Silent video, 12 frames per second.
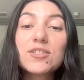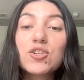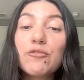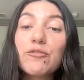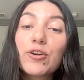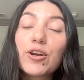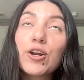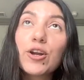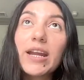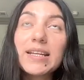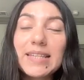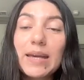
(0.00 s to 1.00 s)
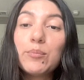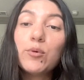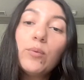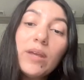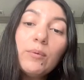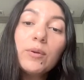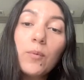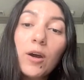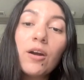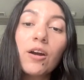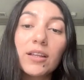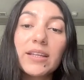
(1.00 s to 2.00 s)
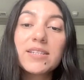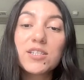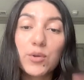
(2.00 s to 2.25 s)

So for example, we would want our list